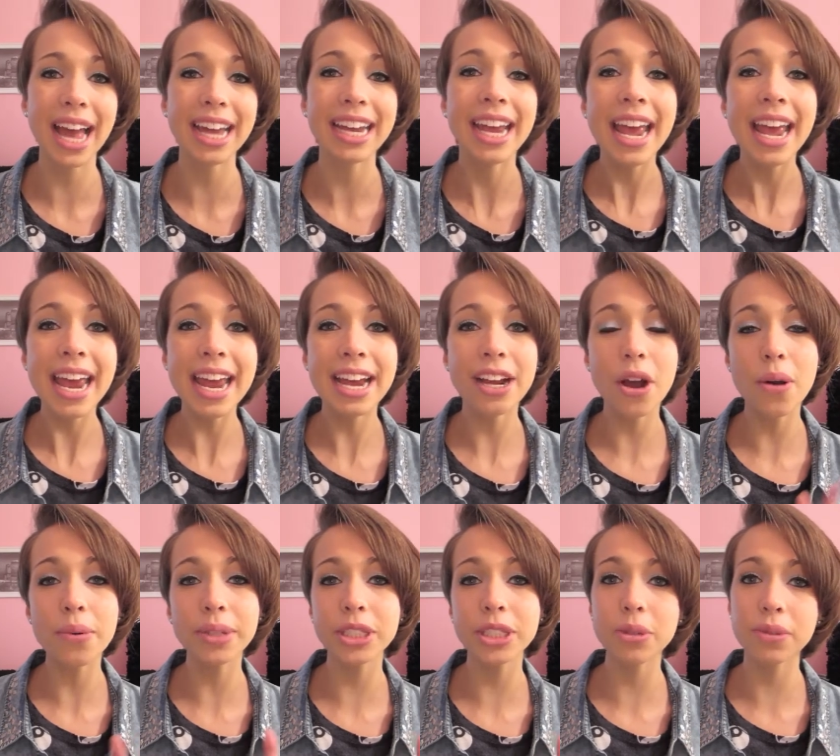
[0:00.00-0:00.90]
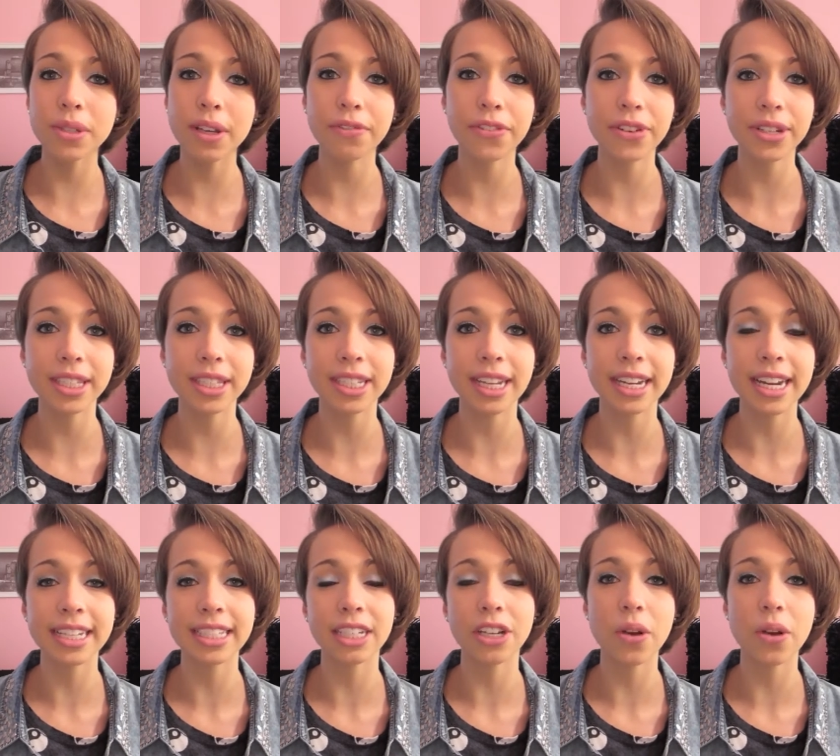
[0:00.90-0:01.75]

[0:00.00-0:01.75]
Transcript: And it goes to different cities.